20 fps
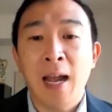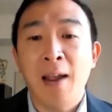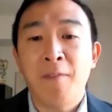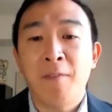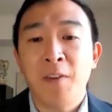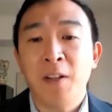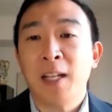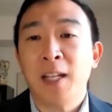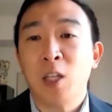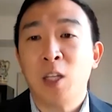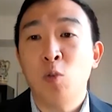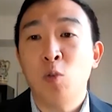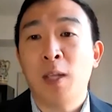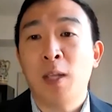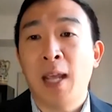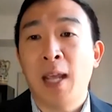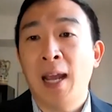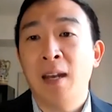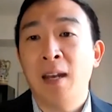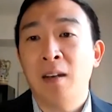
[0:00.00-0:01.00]
feel like you
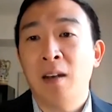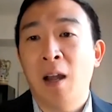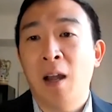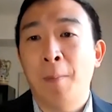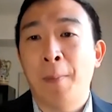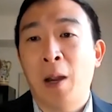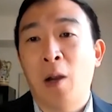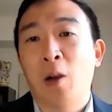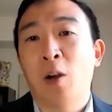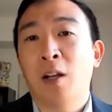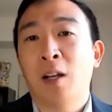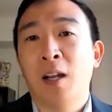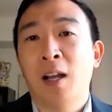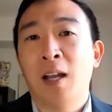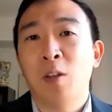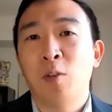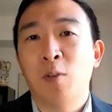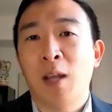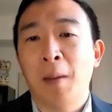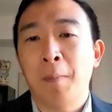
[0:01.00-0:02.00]
get
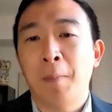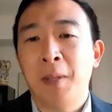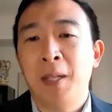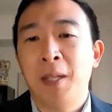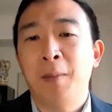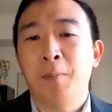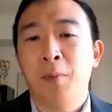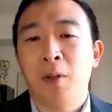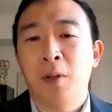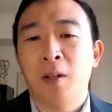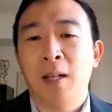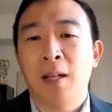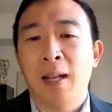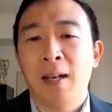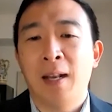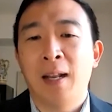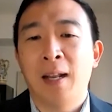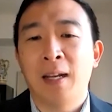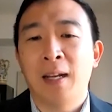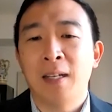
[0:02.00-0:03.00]
America, you get people in
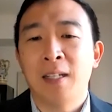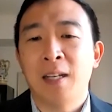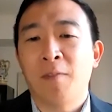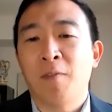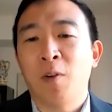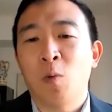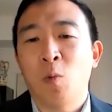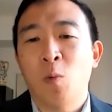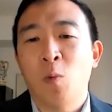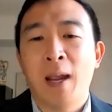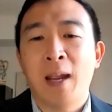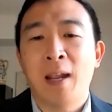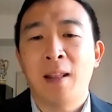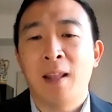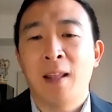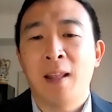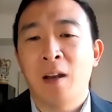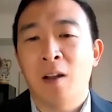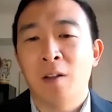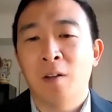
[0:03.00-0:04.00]
uh, like a different way
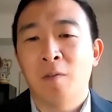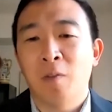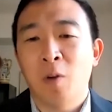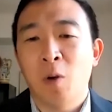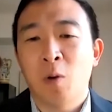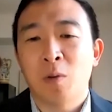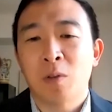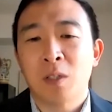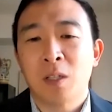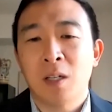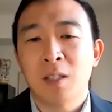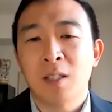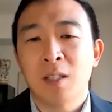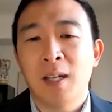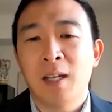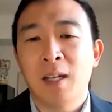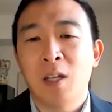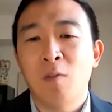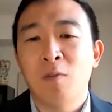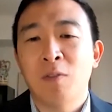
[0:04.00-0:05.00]
than other folks because
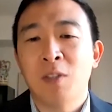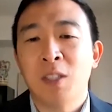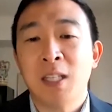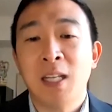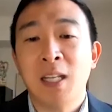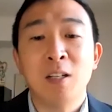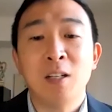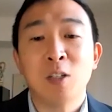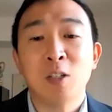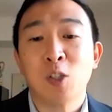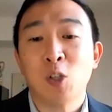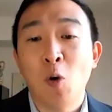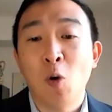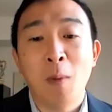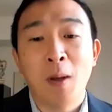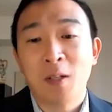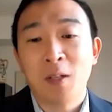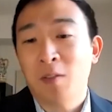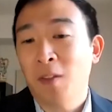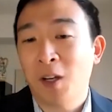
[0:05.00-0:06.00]
like you've seen so
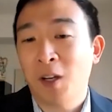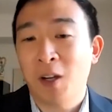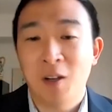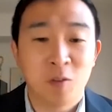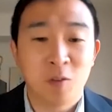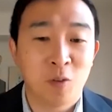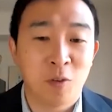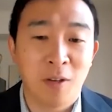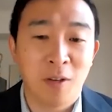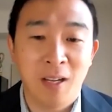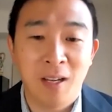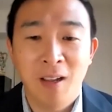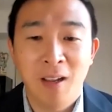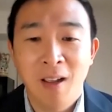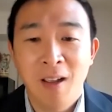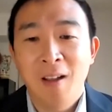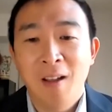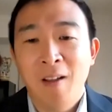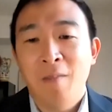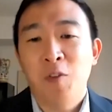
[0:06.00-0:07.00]
much of the country,
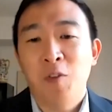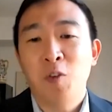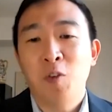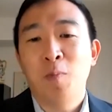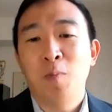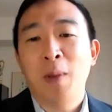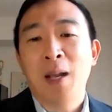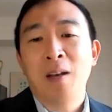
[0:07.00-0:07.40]
you've been